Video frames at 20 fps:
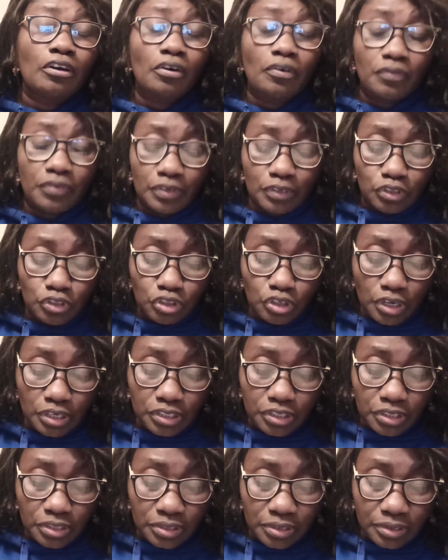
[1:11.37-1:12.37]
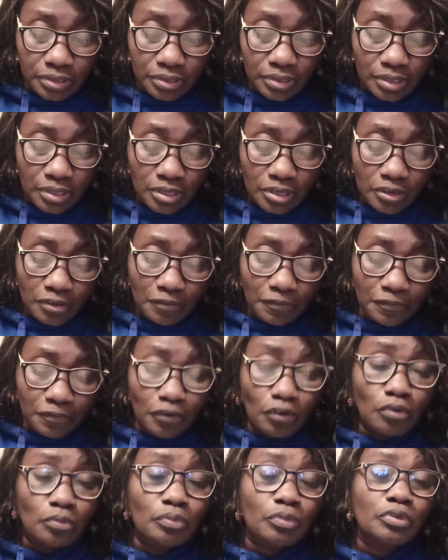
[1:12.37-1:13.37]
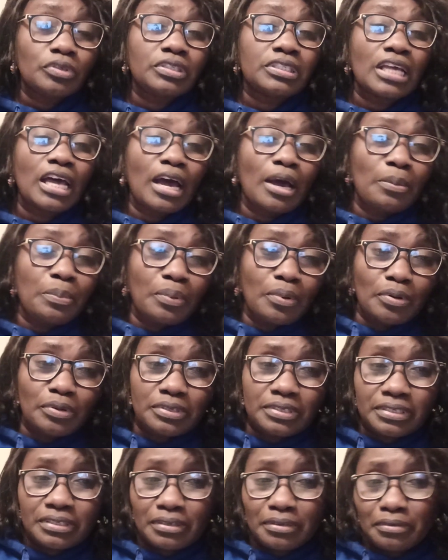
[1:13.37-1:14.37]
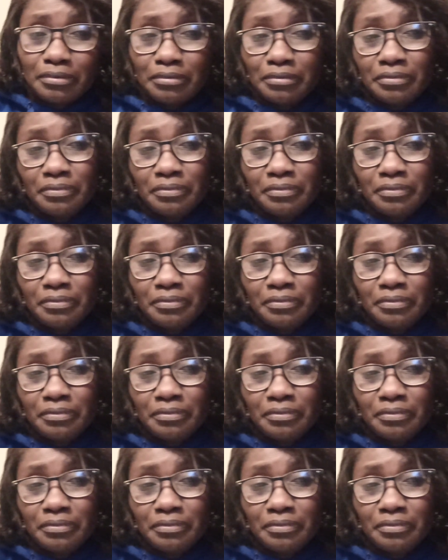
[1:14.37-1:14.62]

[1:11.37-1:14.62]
of the church's foremost apostle.